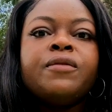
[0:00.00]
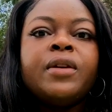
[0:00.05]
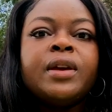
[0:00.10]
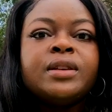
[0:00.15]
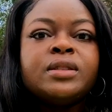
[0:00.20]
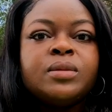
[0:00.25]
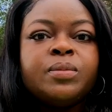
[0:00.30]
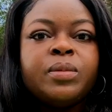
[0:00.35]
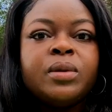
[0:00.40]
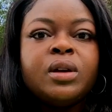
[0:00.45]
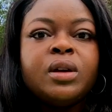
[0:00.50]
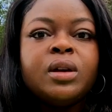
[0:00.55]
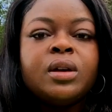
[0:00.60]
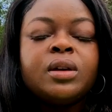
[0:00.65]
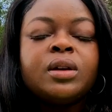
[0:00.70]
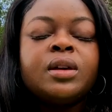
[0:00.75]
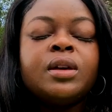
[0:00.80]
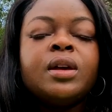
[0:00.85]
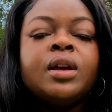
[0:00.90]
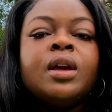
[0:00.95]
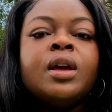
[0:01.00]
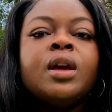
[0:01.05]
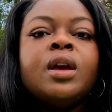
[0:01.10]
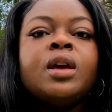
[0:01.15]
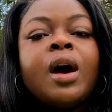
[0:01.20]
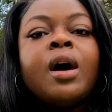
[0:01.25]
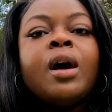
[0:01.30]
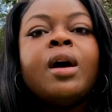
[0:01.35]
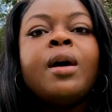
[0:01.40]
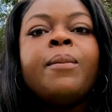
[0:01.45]
Facebook.
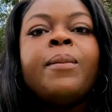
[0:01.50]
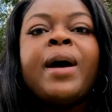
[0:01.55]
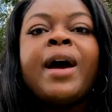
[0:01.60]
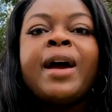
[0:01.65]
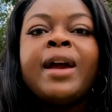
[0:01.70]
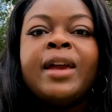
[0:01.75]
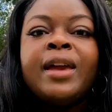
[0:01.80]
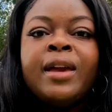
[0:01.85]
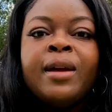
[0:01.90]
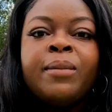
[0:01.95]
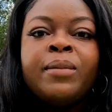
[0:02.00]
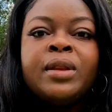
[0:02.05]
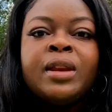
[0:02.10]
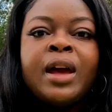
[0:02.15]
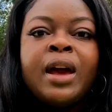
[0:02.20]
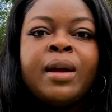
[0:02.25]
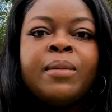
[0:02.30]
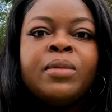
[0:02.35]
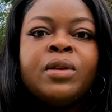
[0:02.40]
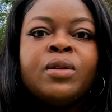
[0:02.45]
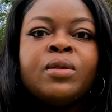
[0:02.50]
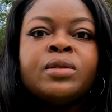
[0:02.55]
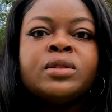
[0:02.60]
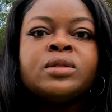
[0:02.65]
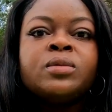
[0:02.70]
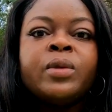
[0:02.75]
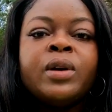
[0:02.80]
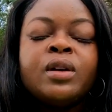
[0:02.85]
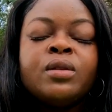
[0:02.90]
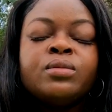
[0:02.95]
I am an IBO
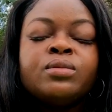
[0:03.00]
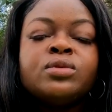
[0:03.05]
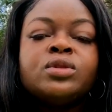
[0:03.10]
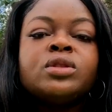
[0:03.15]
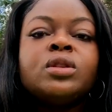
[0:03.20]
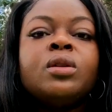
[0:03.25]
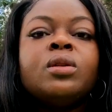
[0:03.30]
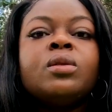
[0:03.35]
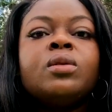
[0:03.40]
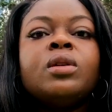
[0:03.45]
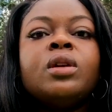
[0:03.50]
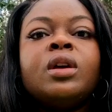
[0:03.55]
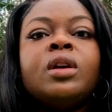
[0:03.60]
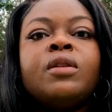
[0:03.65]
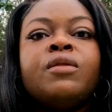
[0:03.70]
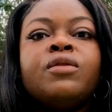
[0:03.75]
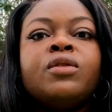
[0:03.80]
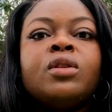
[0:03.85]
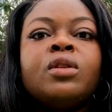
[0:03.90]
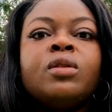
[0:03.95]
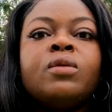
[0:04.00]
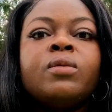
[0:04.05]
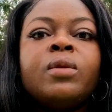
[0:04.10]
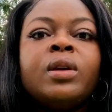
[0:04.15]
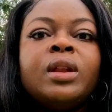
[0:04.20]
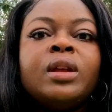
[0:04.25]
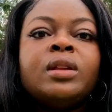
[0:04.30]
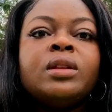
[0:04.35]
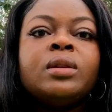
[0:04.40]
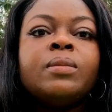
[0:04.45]
as well, so if you're
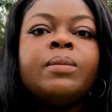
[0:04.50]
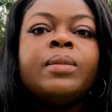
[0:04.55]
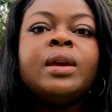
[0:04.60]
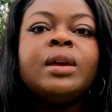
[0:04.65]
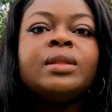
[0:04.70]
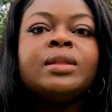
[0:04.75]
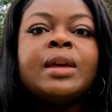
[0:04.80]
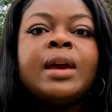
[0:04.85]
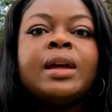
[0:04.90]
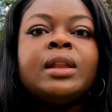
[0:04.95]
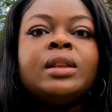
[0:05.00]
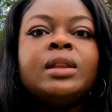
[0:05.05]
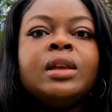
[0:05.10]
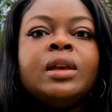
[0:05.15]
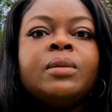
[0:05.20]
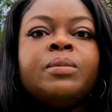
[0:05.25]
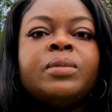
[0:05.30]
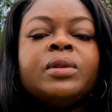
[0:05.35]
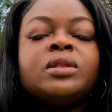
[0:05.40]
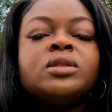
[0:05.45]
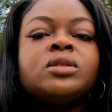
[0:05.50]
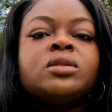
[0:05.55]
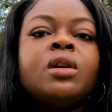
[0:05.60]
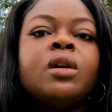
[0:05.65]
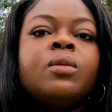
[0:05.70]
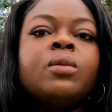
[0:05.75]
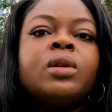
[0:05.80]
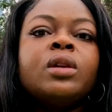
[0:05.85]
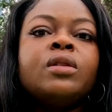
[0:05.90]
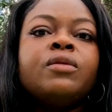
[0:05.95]
ready to make that leap and
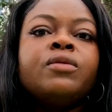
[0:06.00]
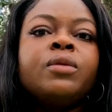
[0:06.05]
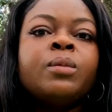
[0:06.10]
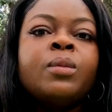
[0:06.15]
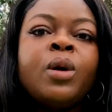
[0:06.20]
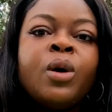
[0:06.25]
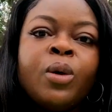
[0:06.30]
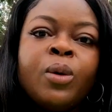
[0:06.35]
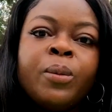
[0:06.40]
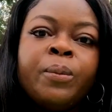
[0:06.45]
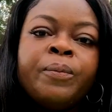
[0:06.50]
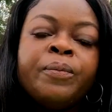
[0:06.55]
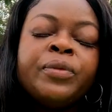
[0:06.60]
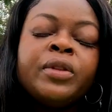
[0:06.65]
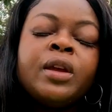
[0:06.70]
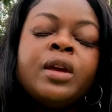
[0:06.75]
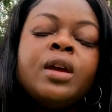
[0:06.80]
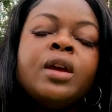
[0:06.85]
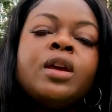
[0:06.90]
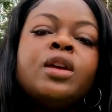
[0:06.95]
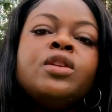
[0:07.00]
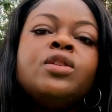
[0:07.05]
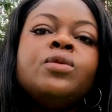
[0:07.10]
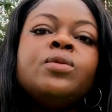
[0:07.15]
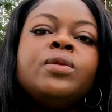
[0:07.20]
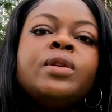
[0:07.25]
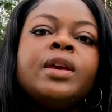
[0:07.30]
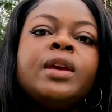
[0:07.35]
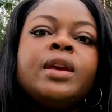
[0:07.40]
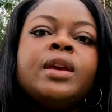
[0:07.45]
start working from home, you
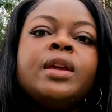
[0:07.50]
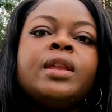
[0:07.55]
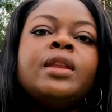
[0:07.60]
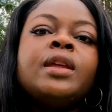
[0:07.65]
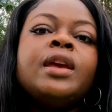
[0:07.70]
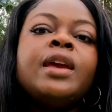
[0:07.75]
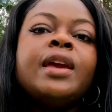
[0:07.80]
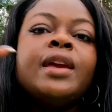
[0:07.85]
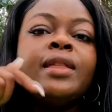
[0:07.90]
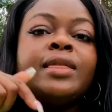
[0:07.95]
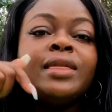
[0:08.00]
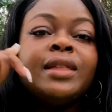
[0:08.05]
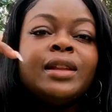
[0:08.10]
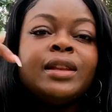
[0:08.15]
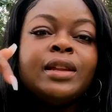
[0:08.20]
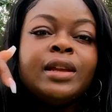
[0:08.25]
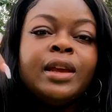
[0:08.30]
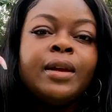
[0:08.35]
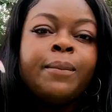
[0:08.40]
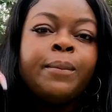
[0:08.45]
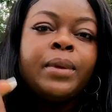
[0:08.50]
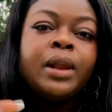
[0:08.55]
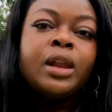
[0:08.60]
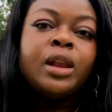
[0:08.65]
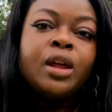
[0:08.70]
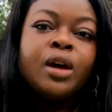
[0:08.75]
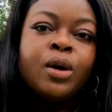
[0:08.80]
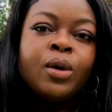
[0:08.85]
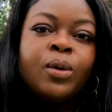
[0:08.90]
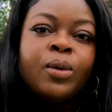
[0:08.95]
can hit the link
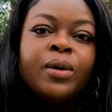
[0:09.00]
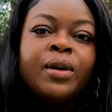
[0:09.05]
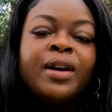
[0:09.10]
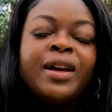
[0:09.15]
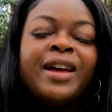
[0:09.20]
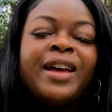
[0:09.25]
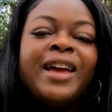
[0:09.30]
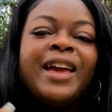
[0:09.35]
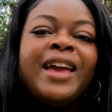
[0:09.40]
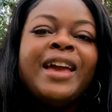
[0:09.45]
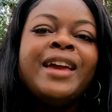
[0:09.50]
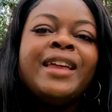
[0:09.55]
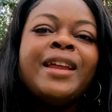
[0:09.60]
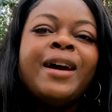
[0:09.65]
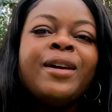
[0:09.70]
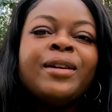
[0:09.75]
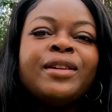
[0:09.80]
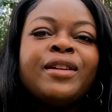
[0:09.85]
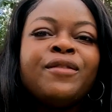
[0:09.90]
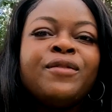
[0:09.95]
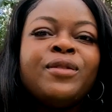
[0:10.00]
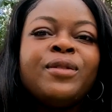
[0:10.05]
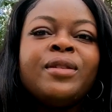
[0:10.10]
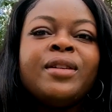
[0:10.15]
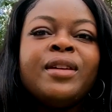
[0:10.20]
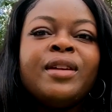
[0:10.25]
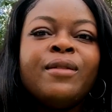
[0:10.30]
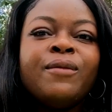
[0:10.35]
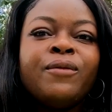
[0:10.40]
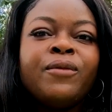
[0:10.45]
below, and I'll give you
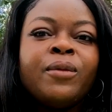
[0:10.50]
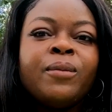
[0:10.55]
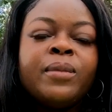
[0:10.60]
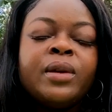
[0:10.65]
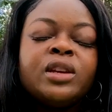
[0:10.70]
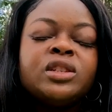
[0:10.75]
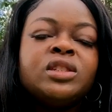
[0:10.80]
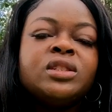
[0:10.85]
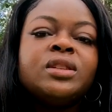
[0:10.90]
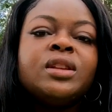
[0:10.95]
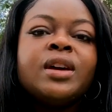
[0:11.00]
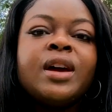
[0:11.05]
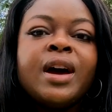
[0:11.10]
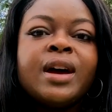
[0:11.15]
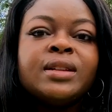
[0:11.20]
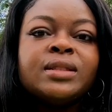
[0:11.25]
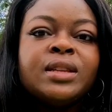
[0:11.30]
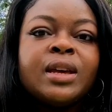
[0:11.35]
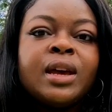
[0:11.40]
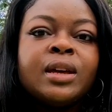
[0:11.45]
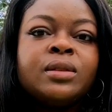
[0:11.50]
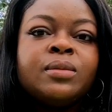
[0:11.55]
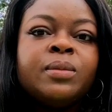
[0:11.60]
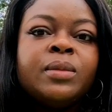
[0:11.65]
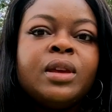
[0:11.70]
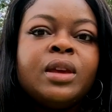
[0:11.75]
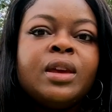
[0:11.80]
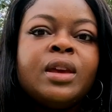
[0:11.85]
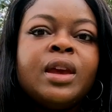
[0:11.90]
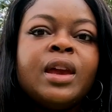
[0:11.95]
the information to contact
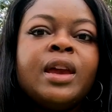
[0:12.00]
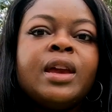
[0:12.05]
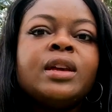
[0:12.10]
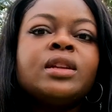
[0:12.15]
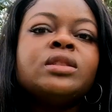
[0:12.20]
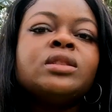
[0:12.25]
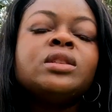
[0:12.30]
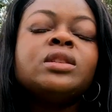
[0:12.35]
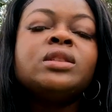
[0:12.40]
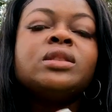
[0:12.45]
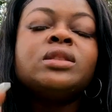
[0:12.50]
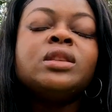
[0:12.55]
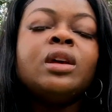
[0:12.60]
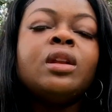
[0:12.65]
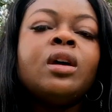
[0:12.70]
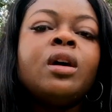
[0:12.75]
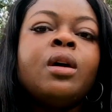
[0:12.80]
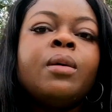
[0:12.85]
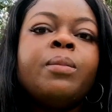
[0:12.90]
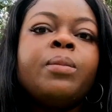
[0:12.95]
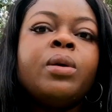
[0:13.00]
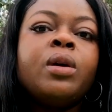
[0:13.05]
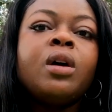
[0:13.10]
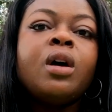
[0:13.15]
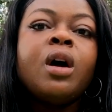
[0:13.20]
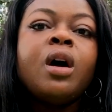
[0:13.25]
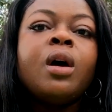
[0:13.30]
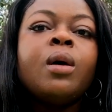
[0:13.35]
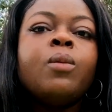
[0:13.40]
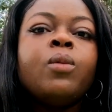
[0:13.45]
me and to set up
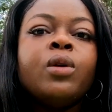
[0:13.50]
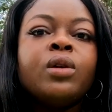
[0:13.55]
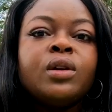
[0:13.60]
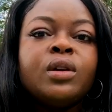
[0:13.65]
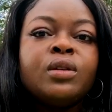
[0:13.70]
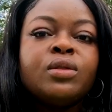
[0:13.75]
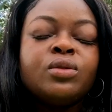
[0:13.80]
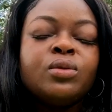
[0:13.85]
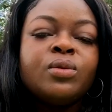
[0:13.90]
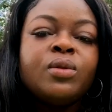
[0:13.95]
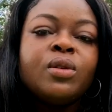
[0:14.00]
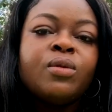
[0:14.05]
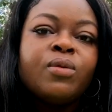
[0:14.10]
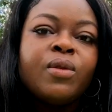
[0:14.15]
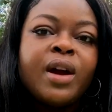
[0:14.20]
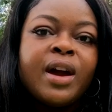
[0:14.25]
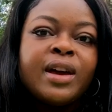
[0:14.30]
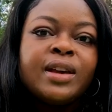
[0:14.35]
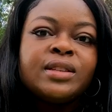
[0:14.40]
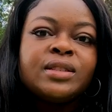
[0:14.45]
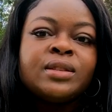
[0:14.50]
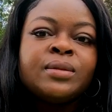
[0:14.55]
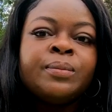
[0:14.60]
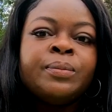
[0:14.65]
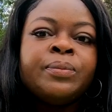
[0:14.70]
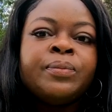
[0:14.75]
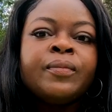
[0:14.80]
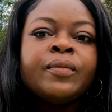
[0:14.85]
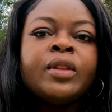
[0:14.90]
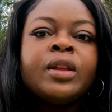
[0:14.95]
working through Arise.
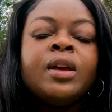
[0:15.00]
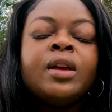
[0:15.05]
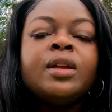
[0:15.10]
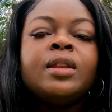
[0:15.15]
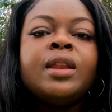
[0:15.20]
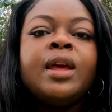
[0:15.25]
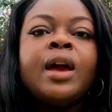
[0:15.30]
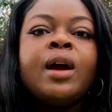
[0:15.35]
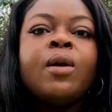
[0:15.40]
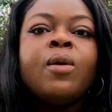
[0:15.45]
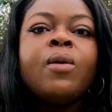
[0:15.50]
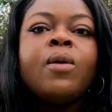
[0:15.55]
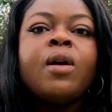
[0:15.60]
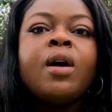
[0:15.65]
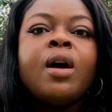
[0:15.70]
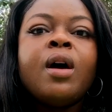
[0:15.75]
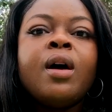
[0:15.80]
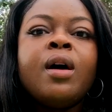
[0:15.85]
Now,